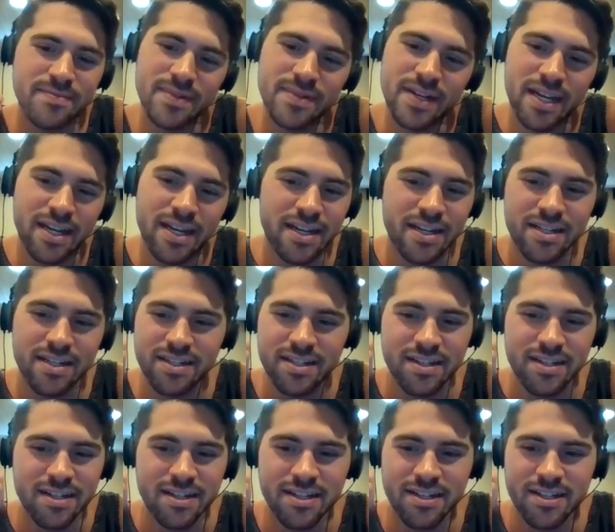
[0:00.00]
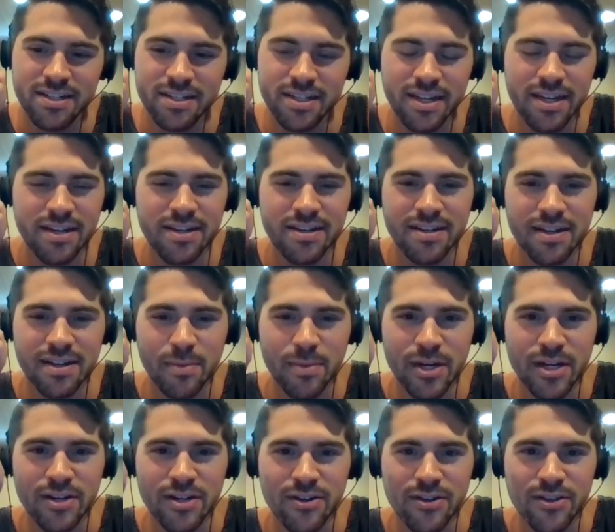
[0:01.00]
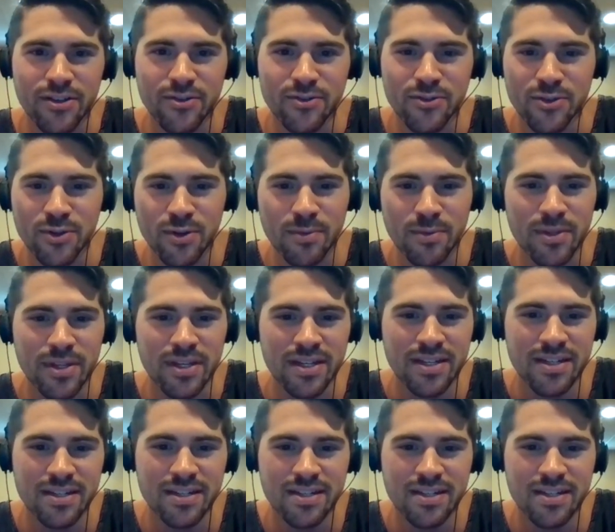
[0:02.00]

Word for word: And I'm on all those normally.